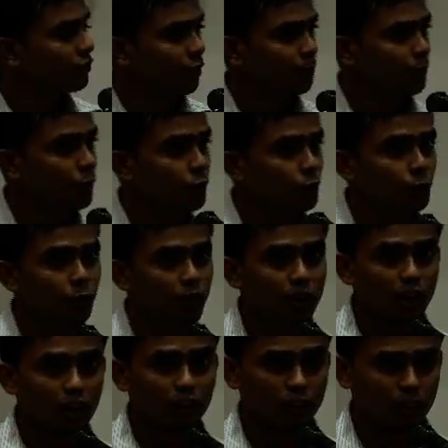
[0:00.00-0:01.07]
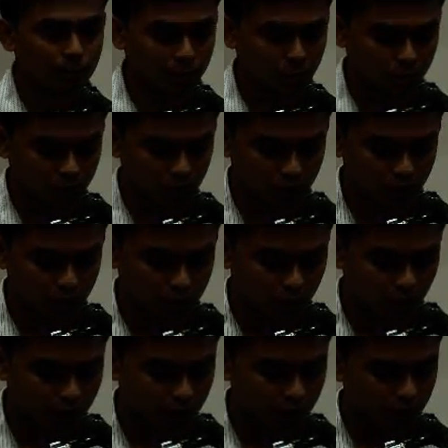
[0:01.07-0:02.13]
UU 100 because this
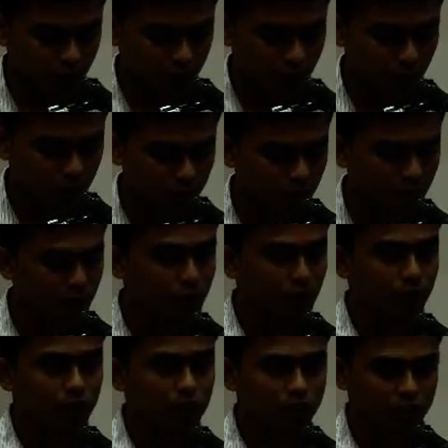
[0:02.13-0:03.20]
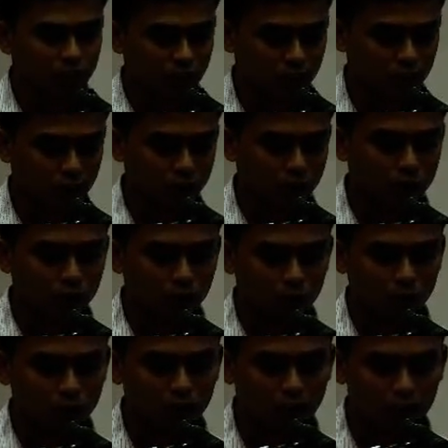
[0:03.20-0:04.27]
covers most of the course, since UU
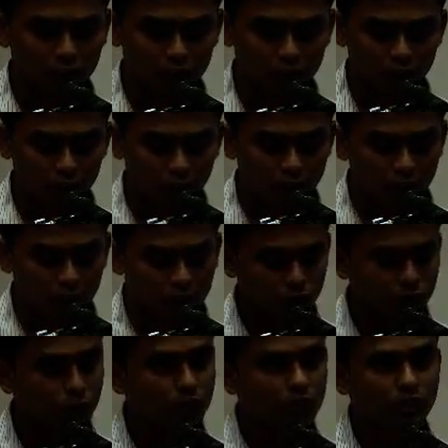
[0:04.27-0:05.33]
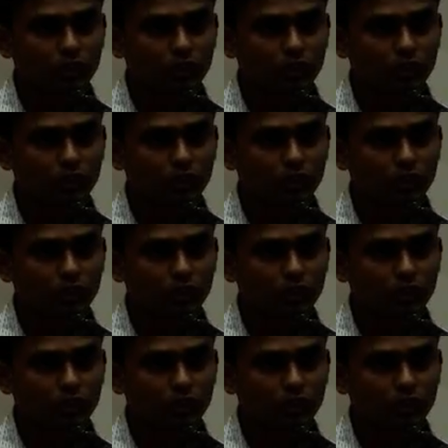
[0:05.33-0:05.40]
100 students